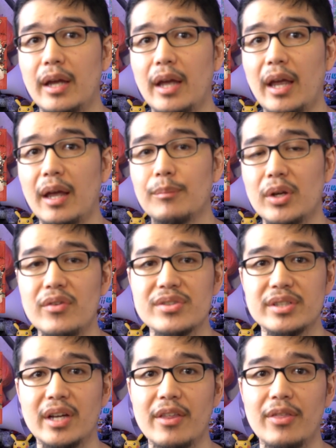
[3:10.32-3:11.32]
And
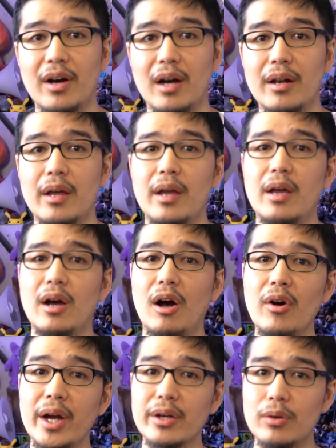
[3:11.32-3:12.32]
previously I thought,
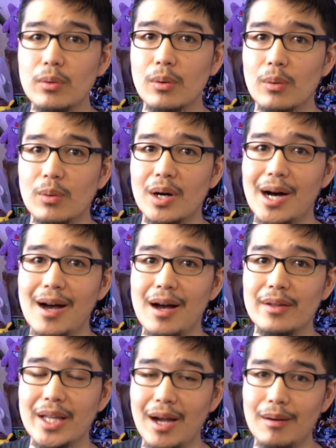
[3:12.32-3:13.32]
all right, cool,
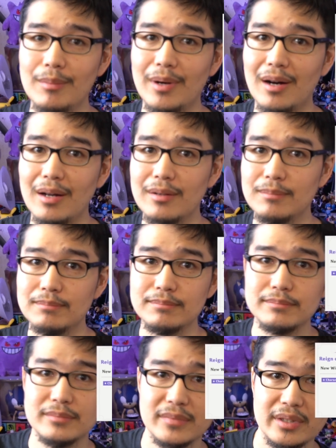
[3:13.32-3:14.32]
uh, now I'm on
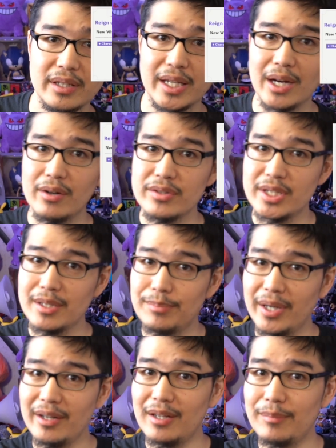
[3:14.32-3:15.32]
the guaranteed
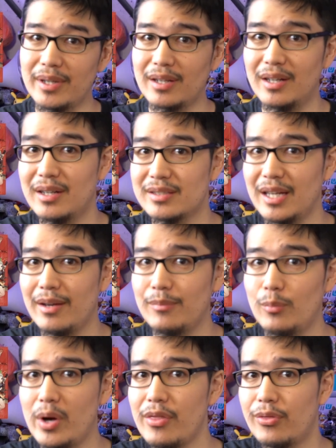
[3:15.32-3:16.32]
pity because I
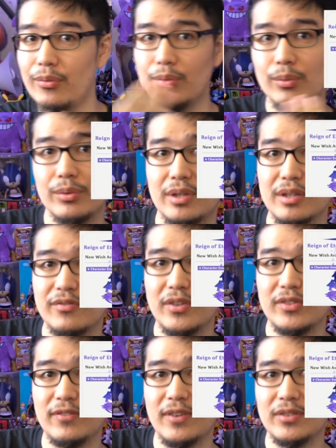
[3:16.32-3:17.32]
went through the
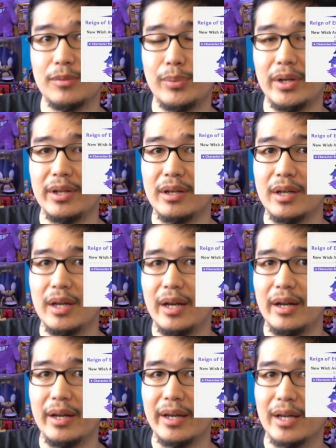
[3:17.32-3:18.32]
50-50 pity,
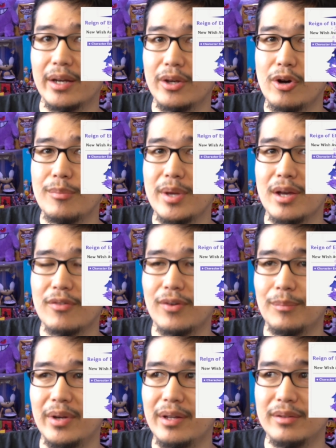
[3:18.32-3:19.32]
and I got Yoimiya
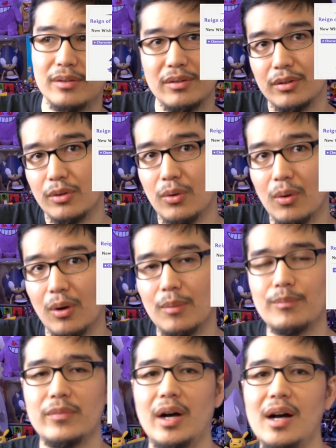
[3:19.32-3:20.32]
from it. Cool,
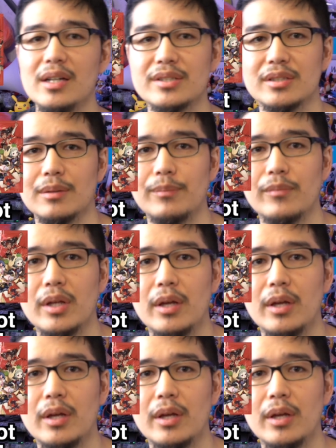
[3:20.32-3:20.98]
awesome.